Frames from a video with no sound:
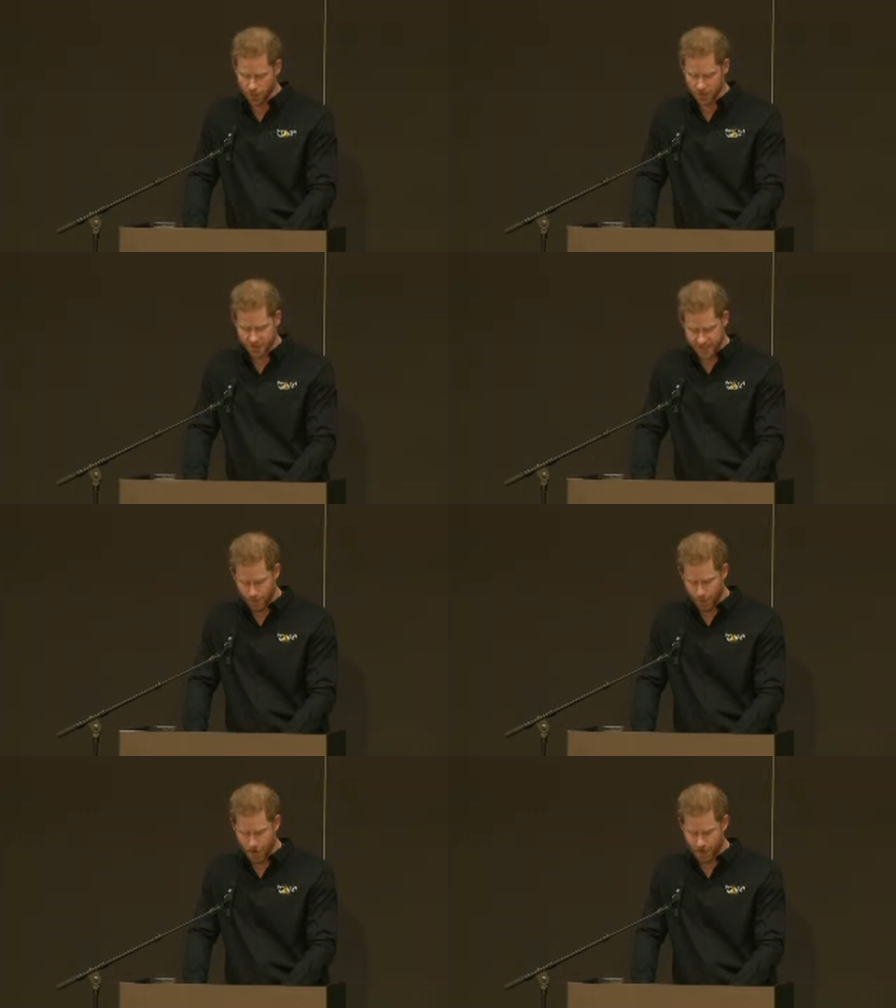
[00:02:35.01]
what
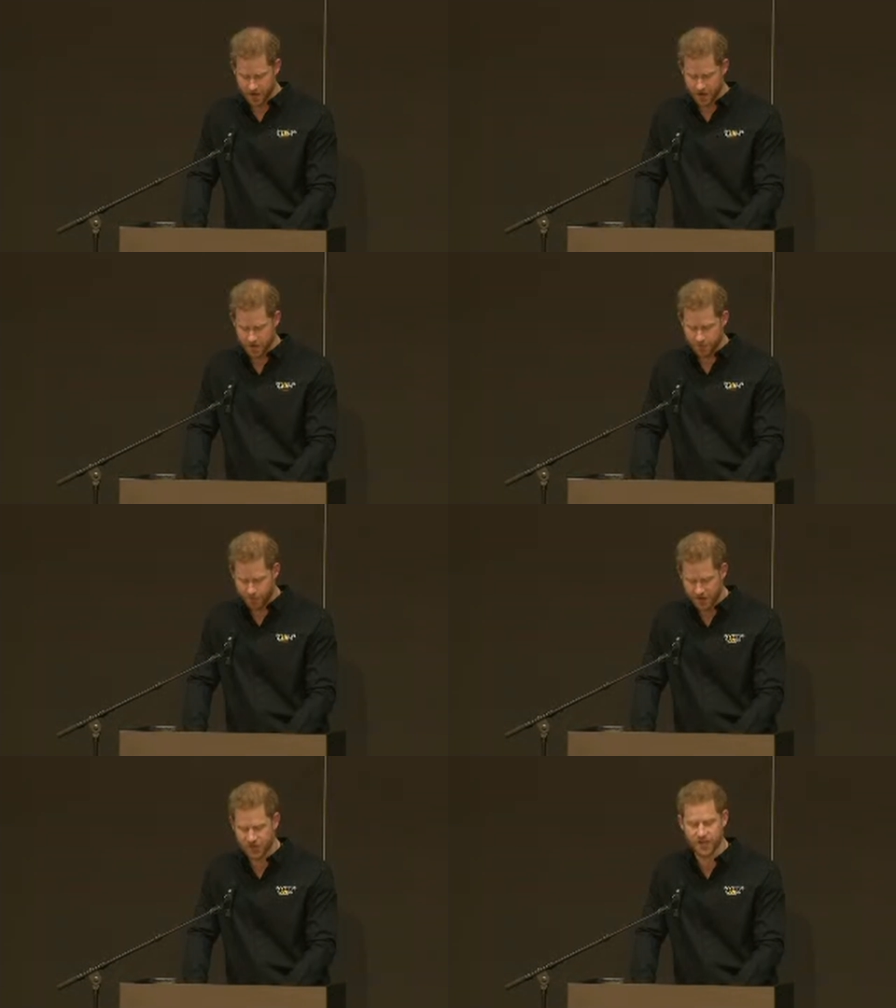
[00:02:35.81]
teamwork,
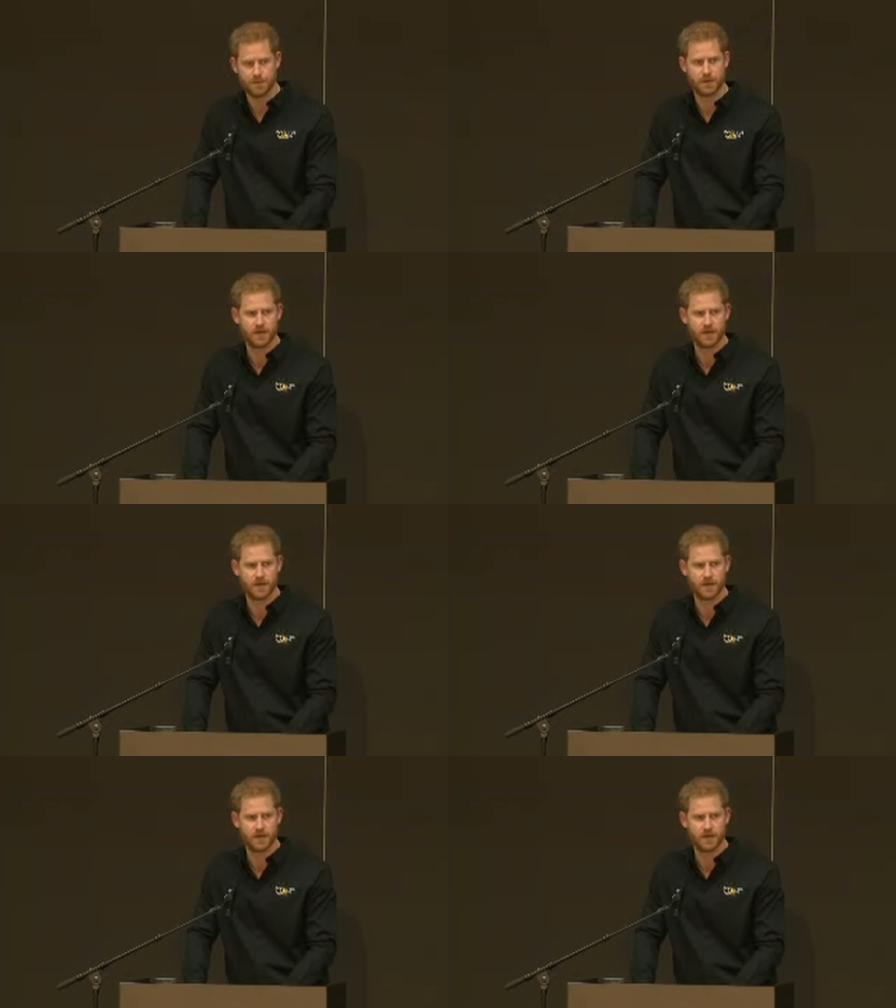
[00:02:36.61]
friendship,